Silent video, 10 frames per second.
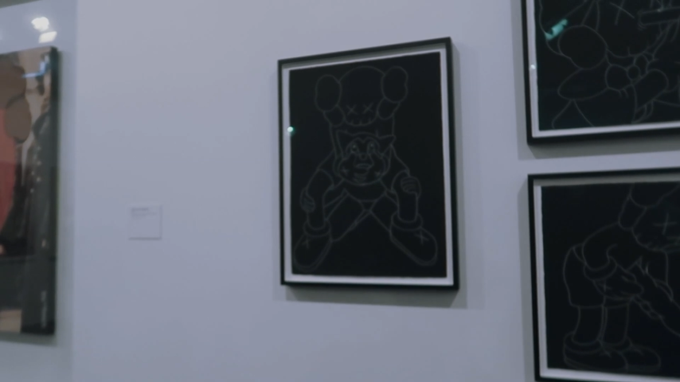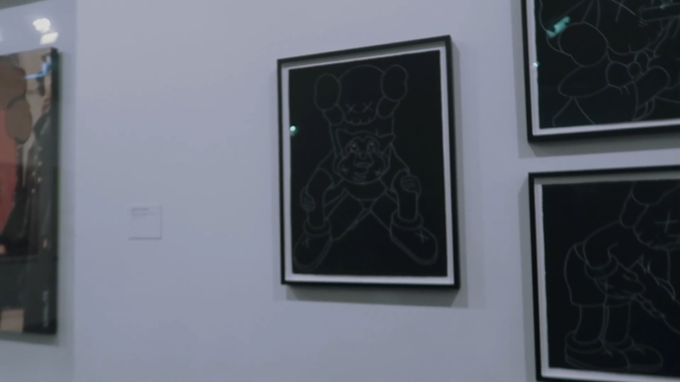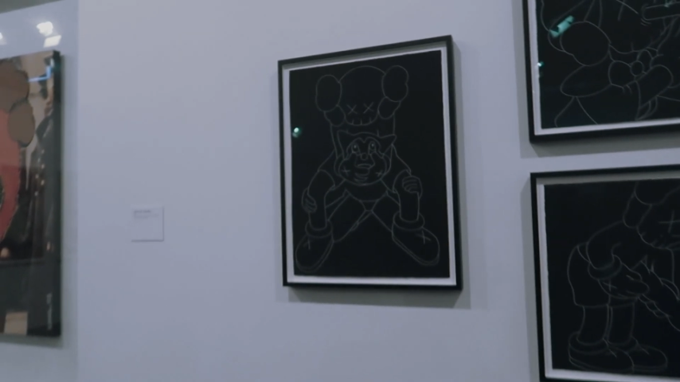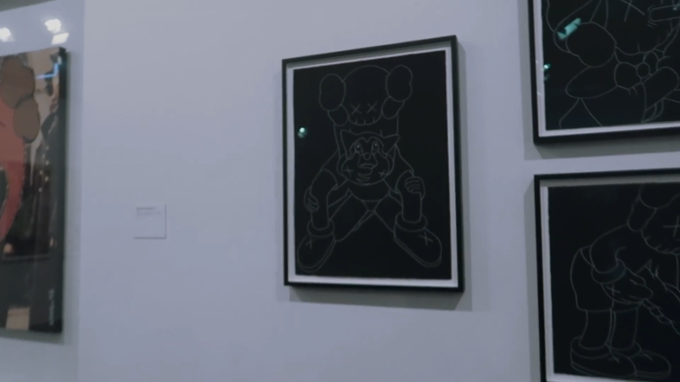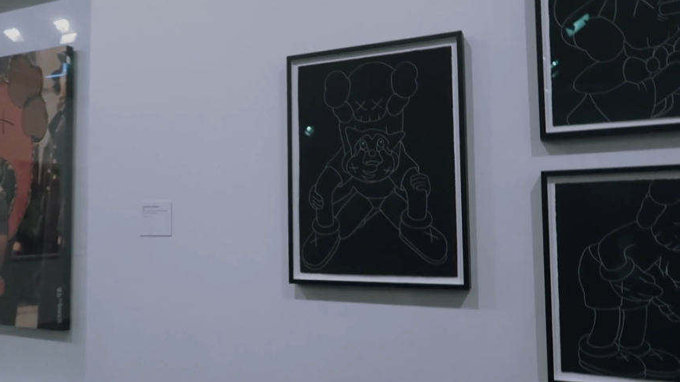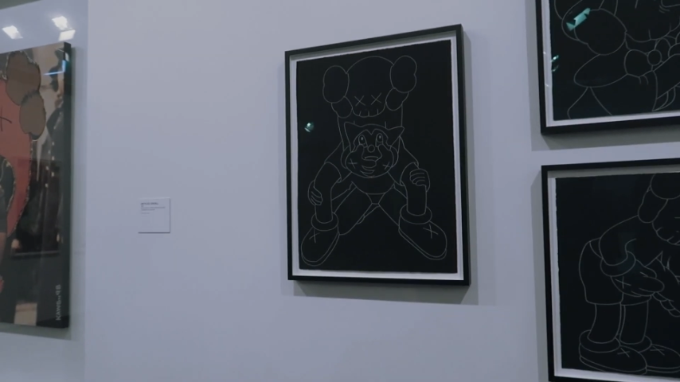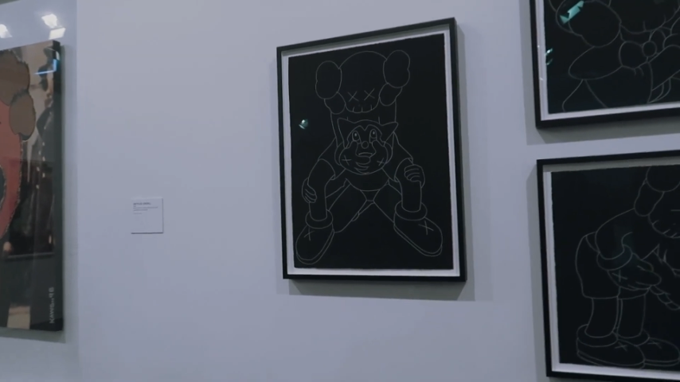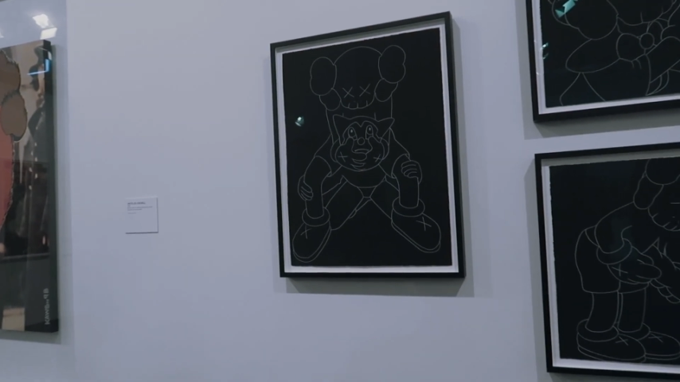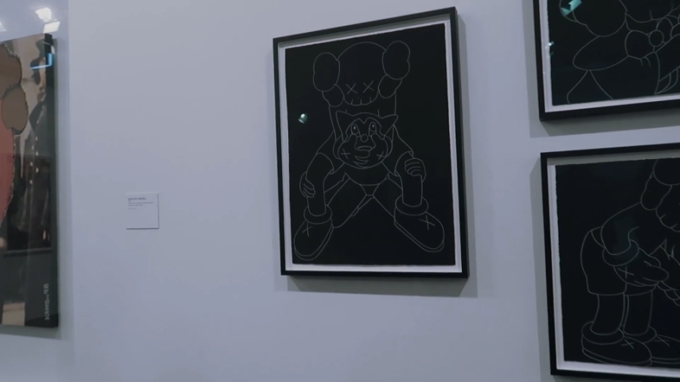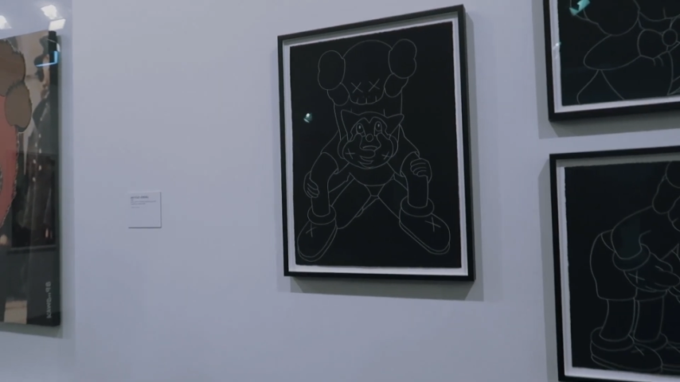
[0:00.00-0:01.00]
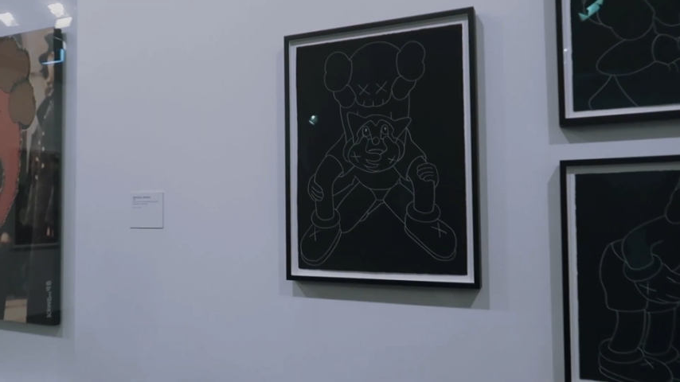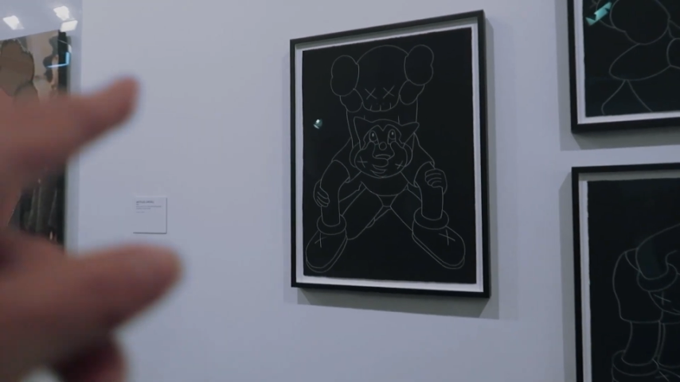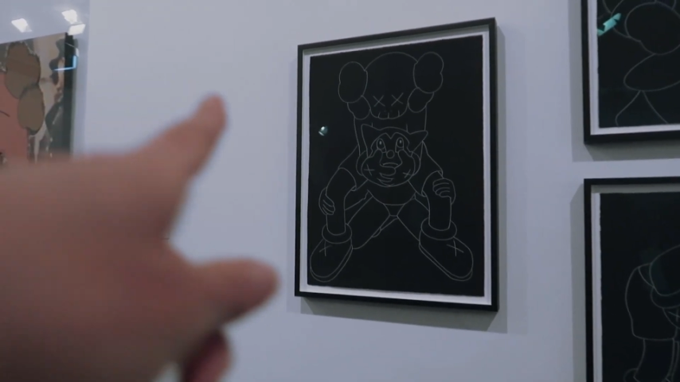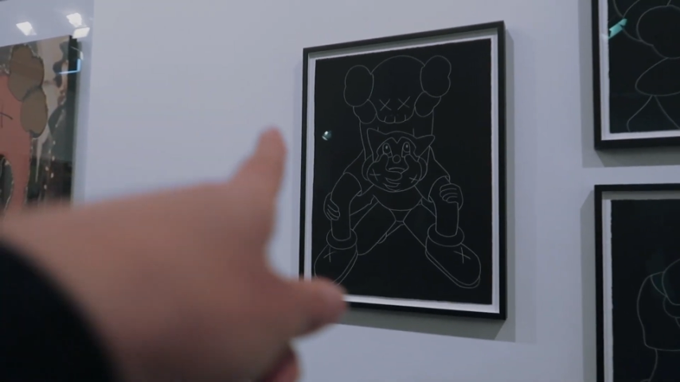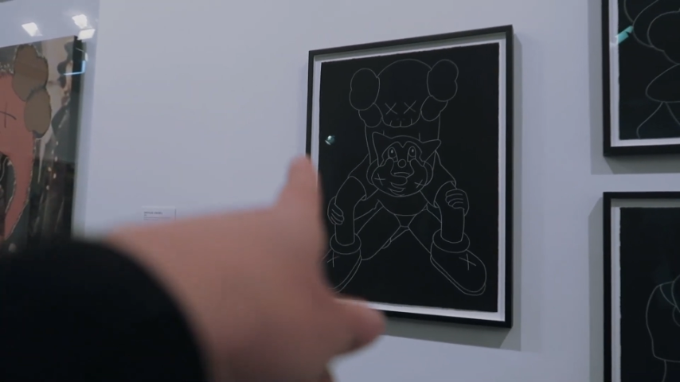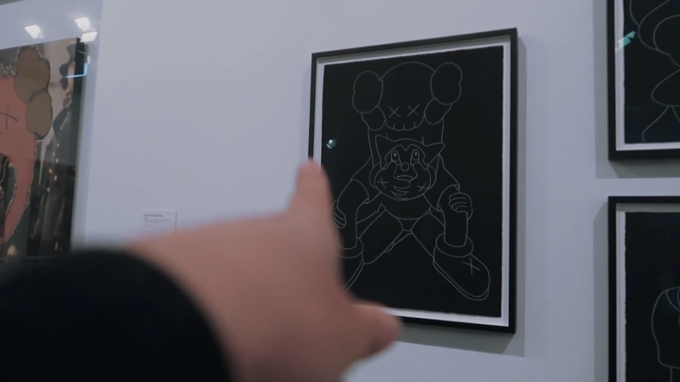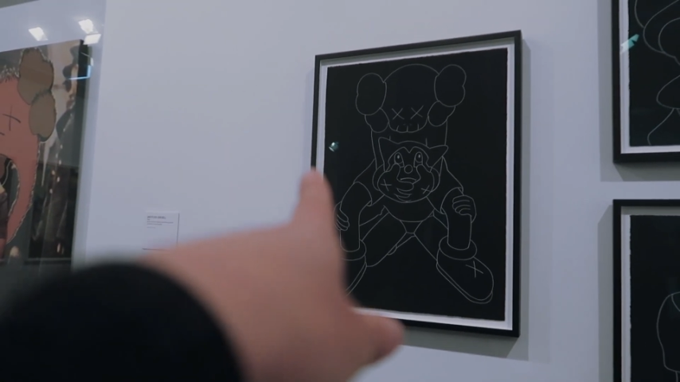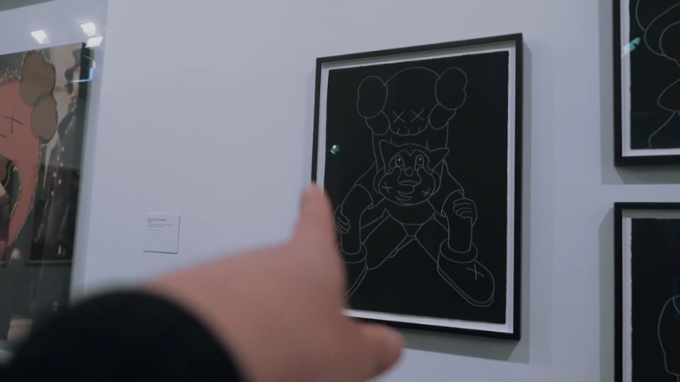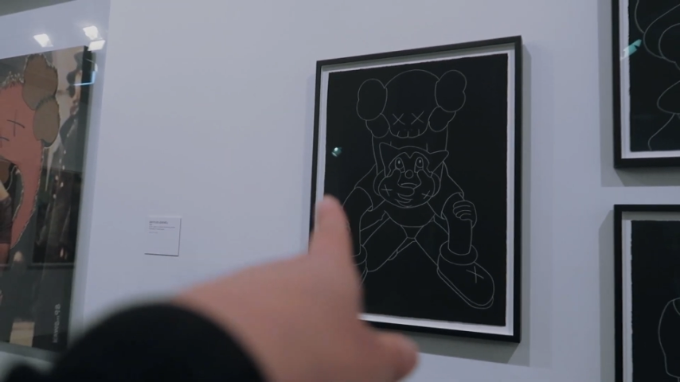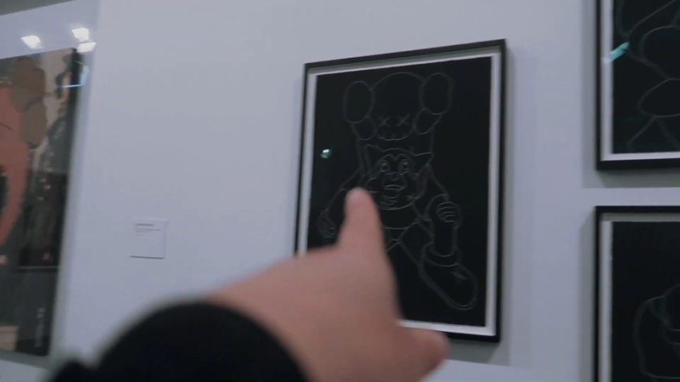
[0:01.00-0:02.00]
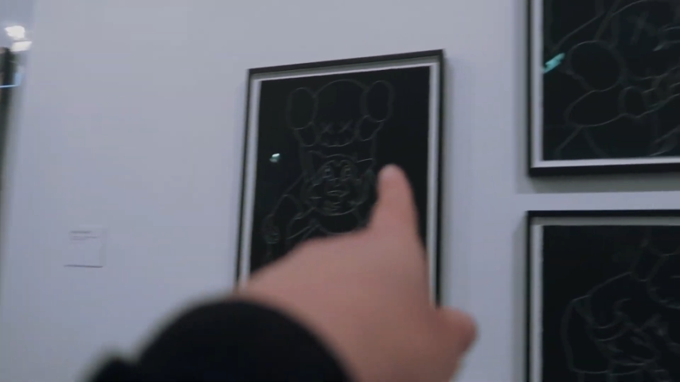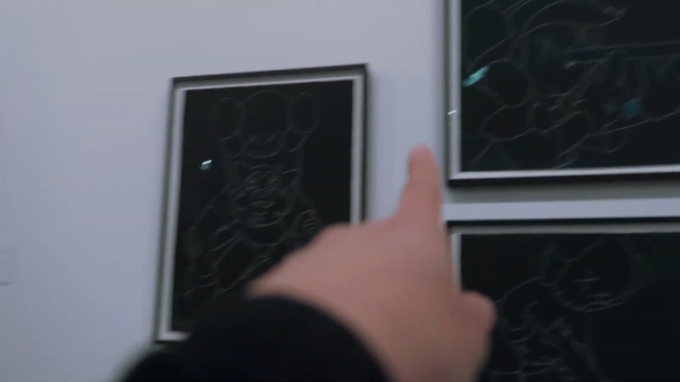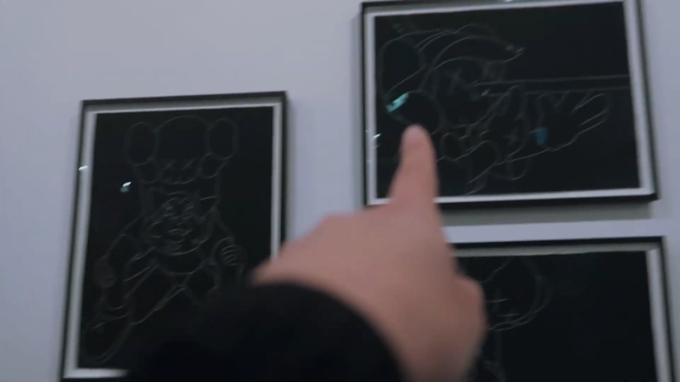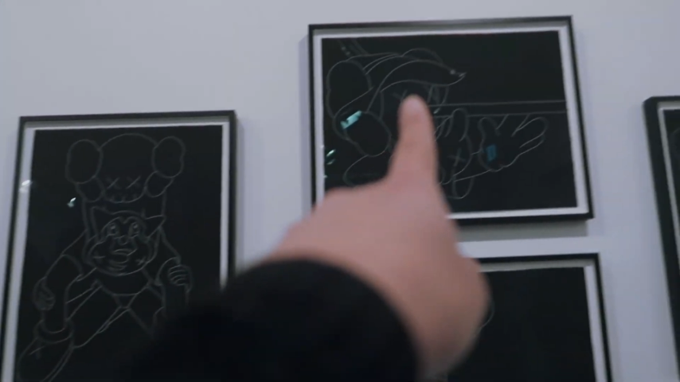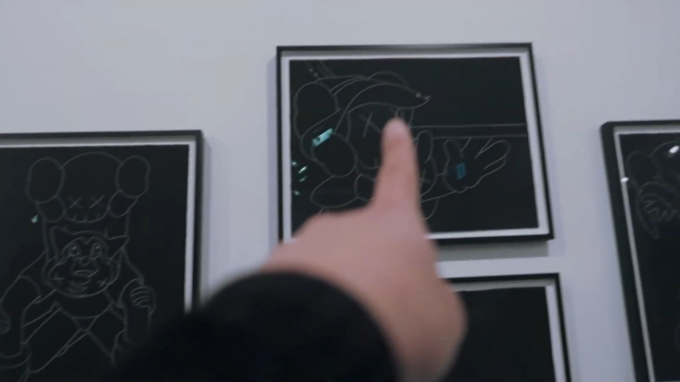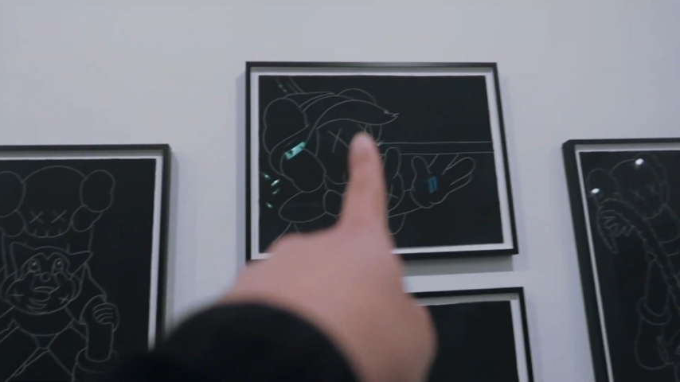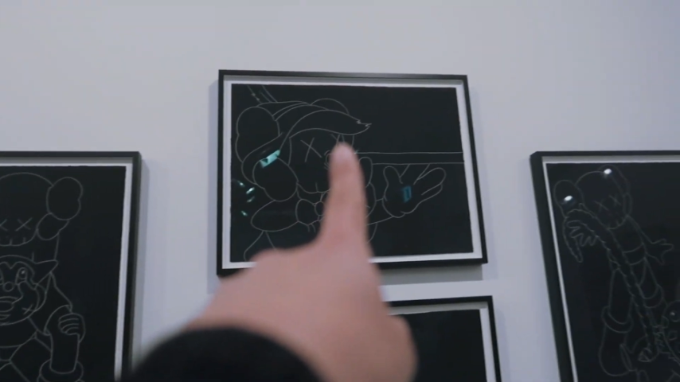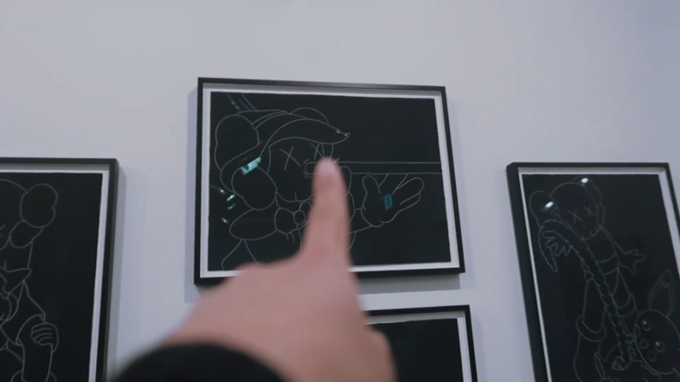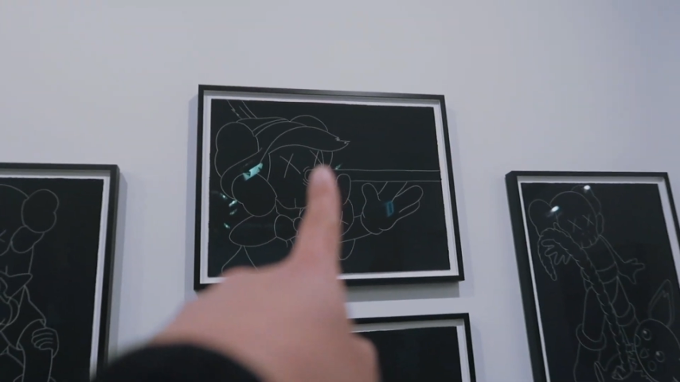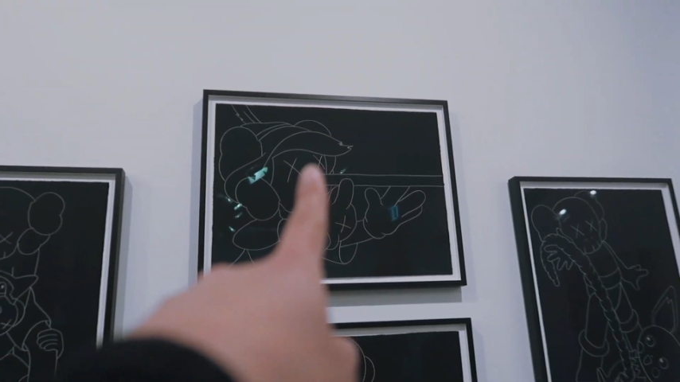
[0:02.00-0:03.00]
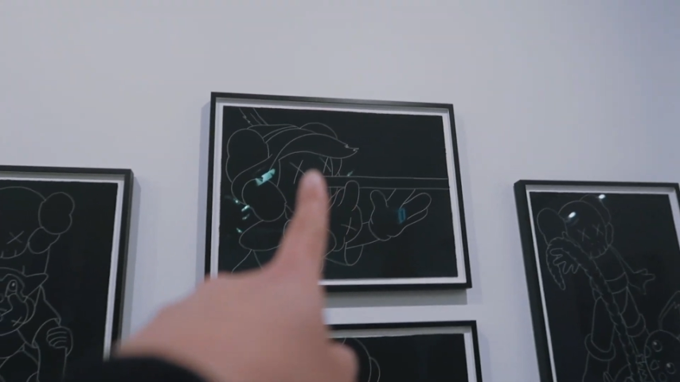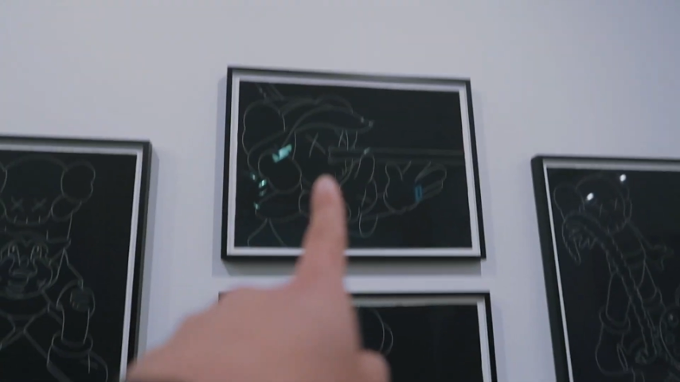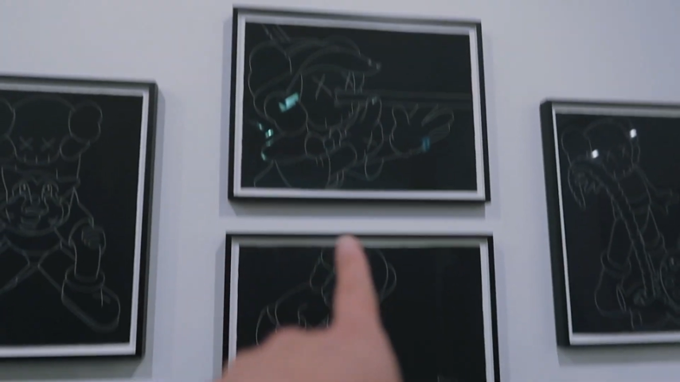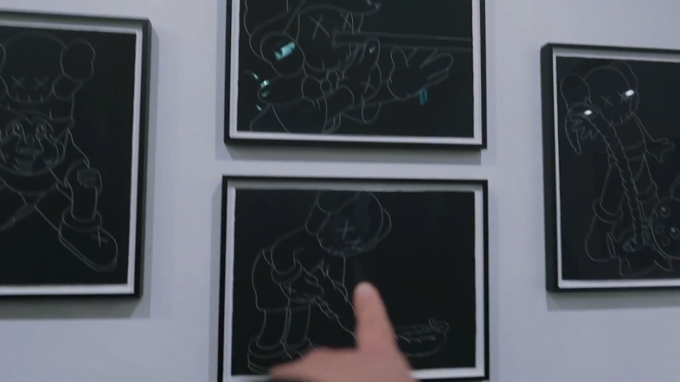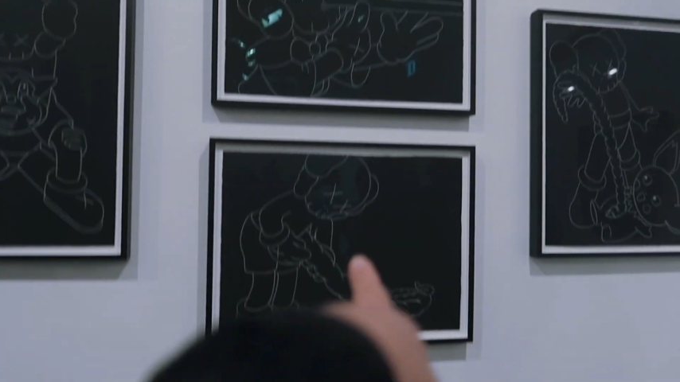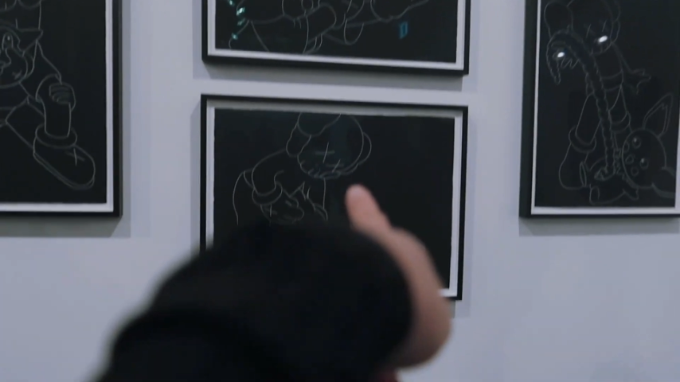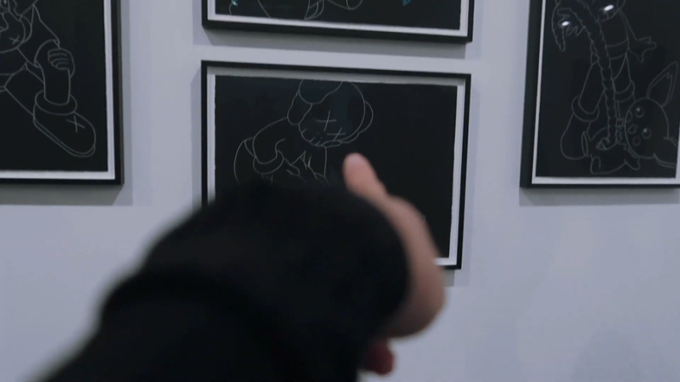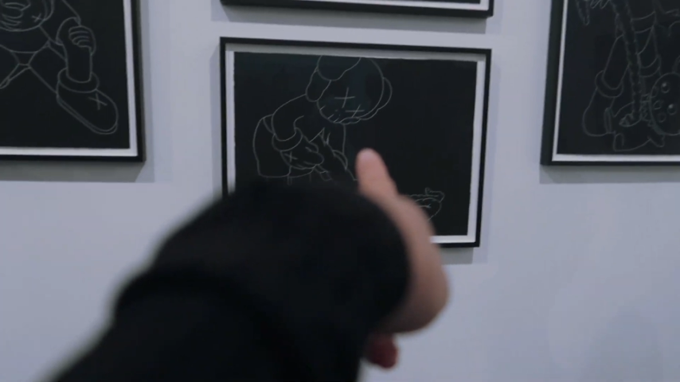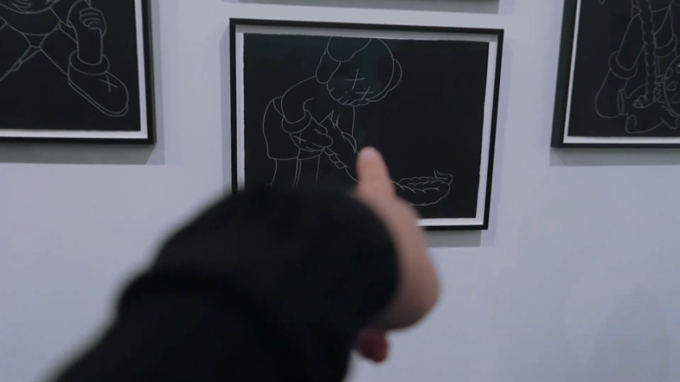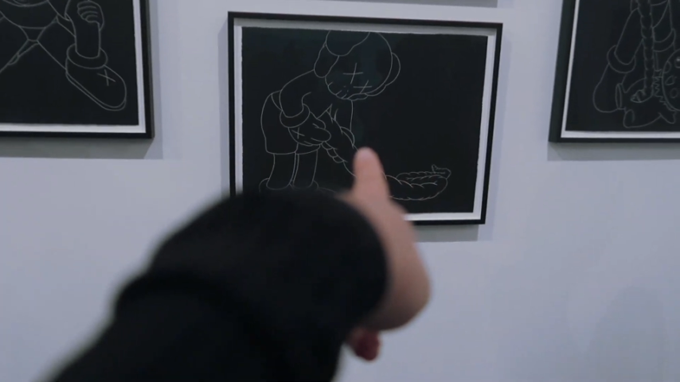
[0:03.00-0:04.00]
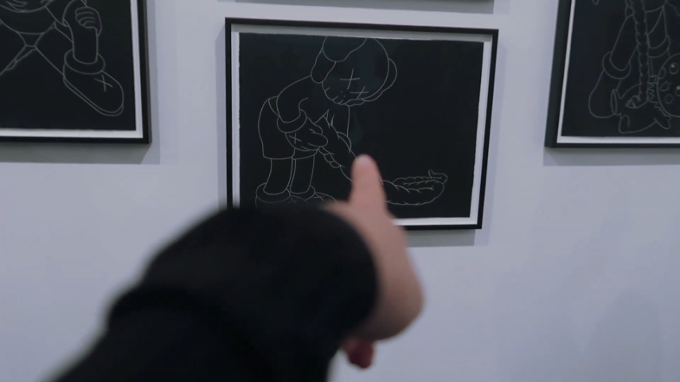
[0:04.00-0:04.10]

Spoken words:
(no speaker visible)